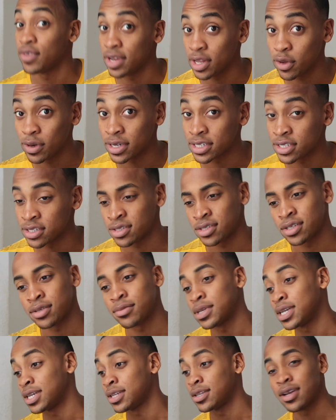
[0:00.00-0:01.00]
any questions? I'm
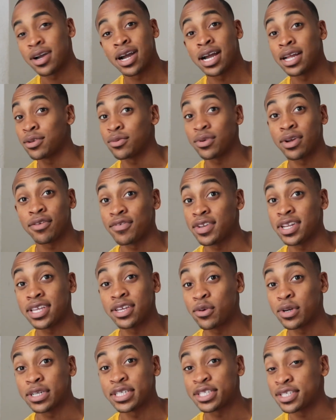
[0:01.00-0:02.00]
like, no, I don't have any
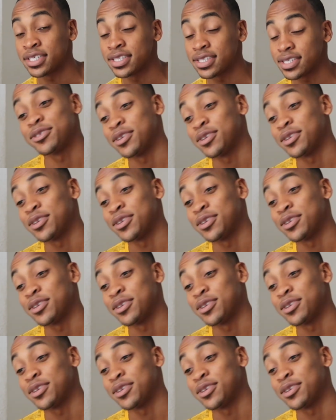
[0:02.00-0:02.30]
questions.